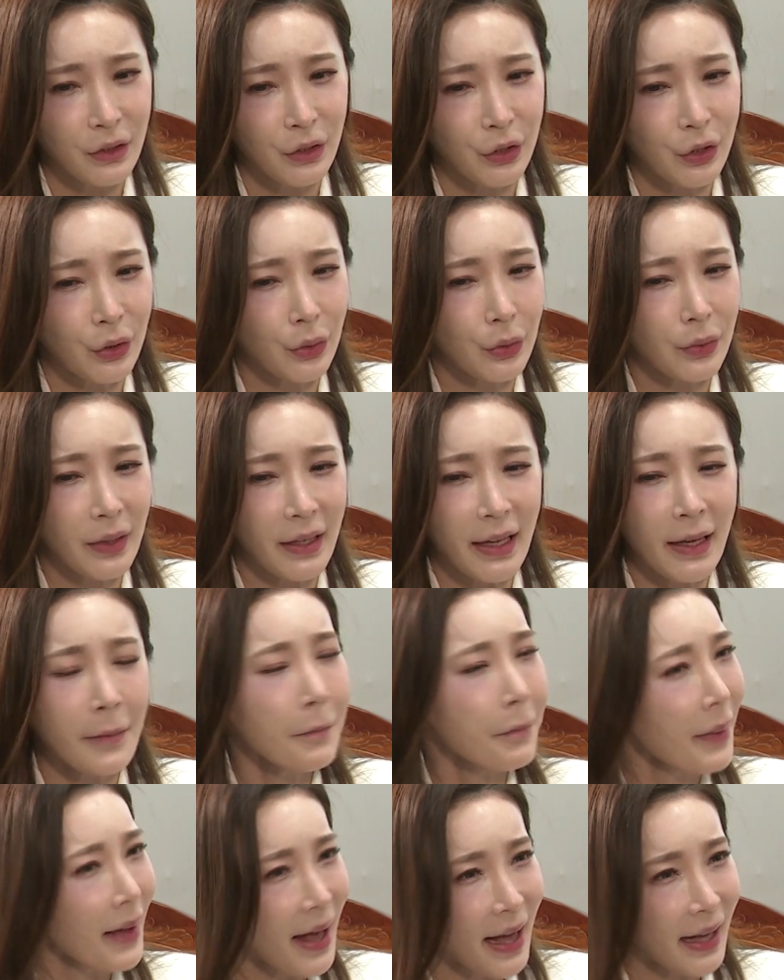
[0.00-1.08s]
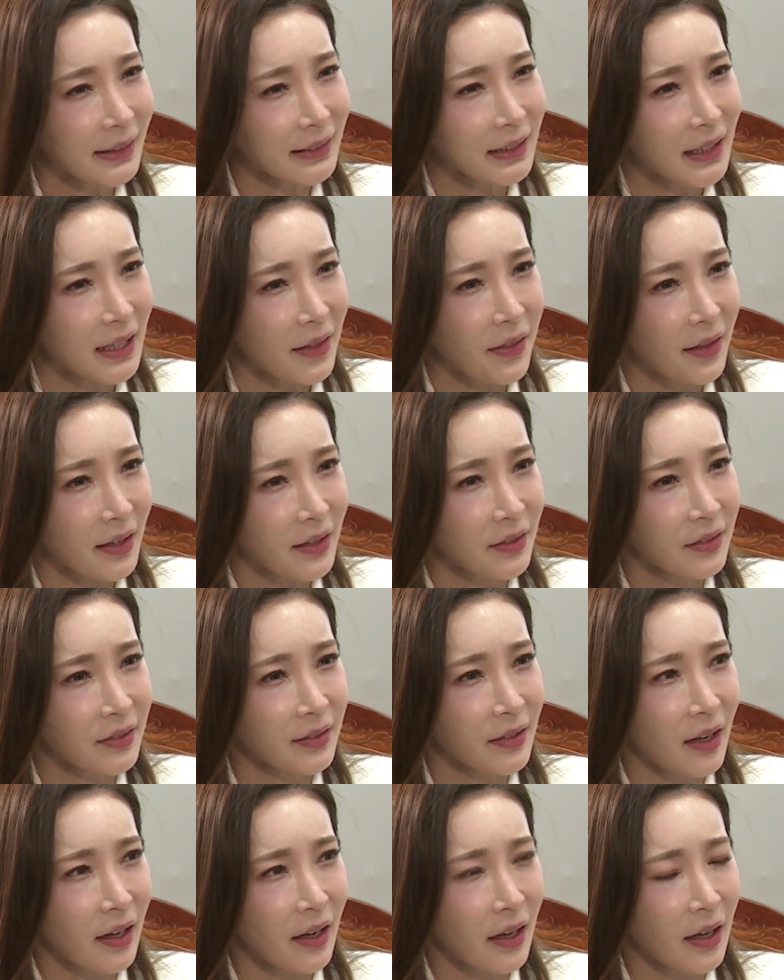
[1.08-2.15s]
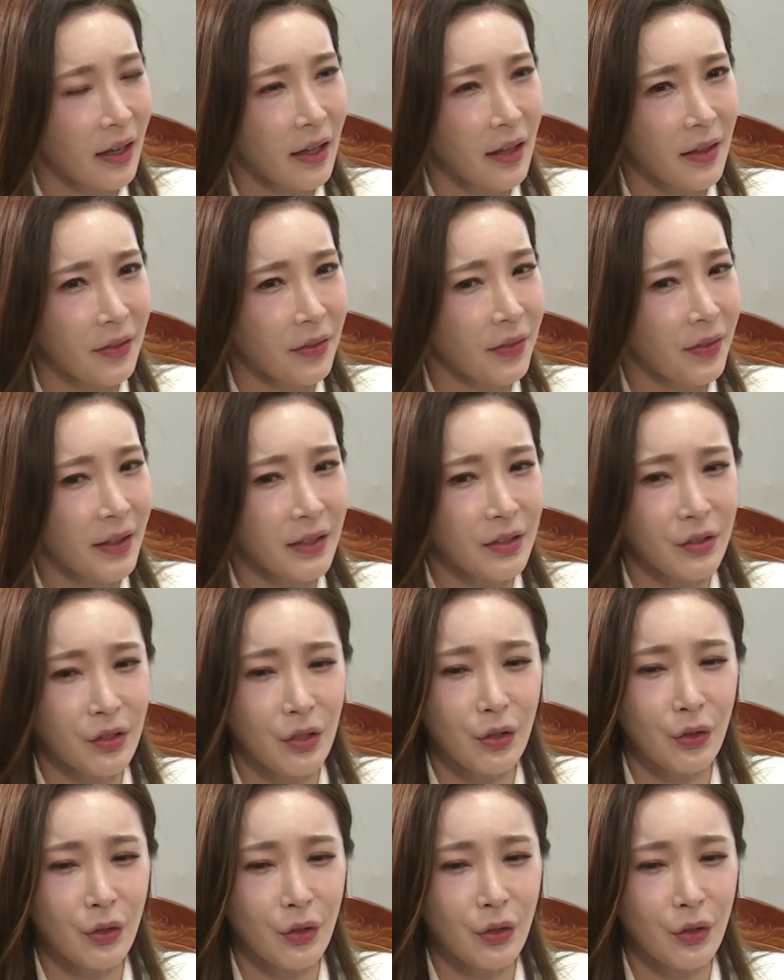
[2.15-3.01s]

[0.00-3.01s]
to impact this, mm. uh, this